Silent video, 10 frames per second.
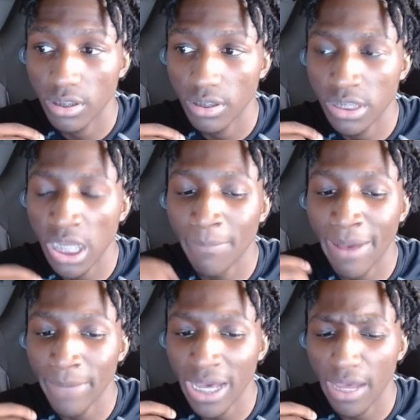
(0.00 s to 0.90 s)
to my
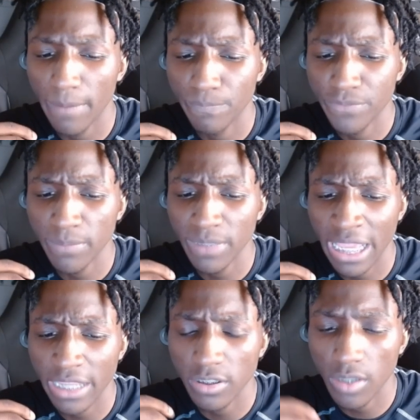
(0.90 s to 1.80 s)
mom to be
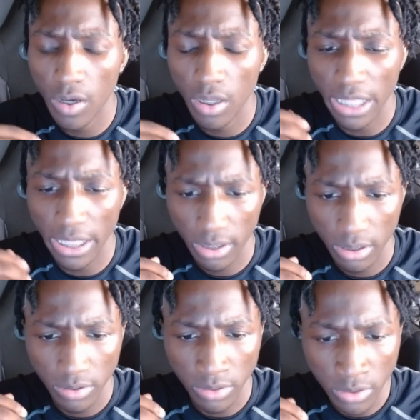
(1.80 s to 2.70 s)
like, no, like,
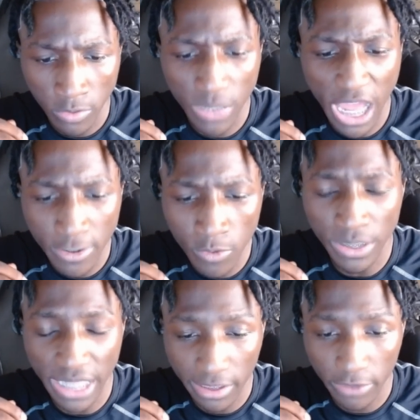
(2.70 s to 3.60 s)
you not doing
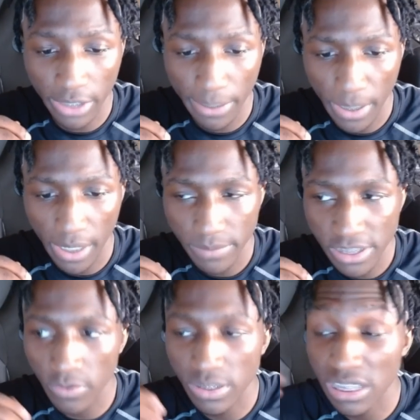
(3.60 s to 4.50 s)
that to grandma.
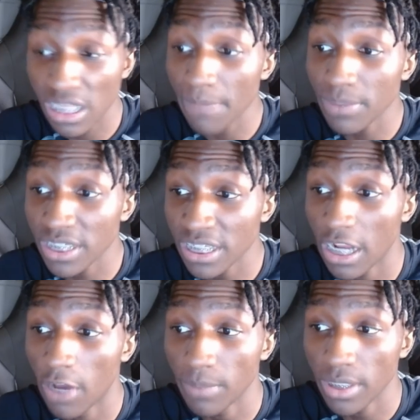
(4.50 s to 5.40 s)
She going to slap the shit
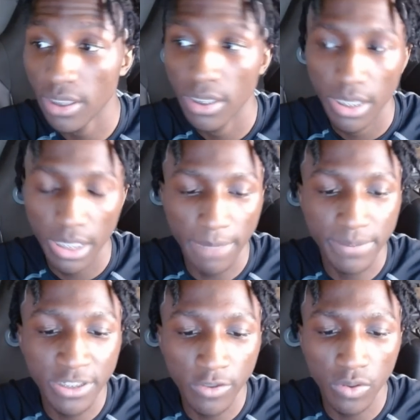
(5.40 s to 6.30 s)
out of me, and I'm
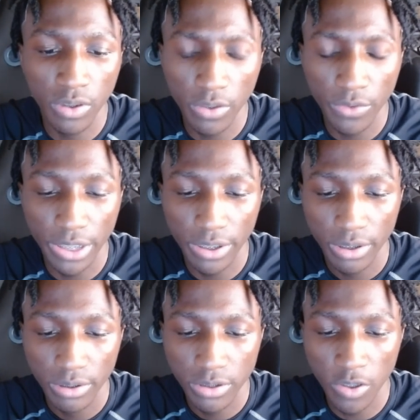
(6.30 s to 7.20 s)
still going to go there.
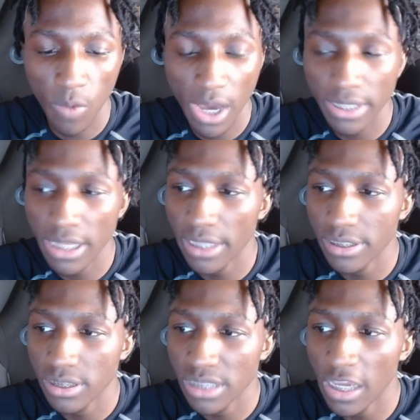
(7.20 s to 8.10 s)
So why not
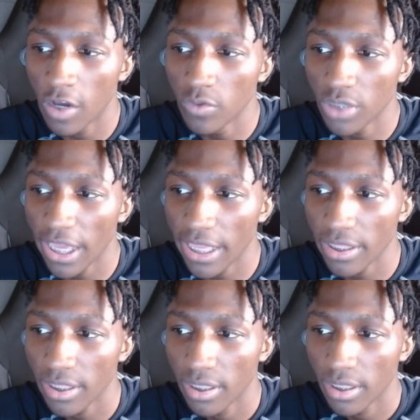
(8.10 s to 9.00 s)
just say okay
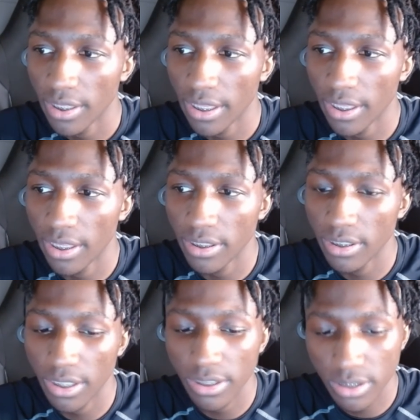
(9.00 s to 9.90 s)
and
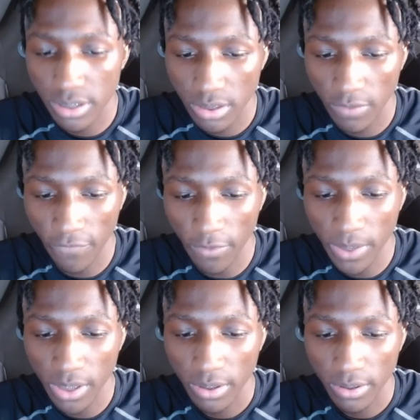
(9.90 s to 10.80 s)
just, you feel me?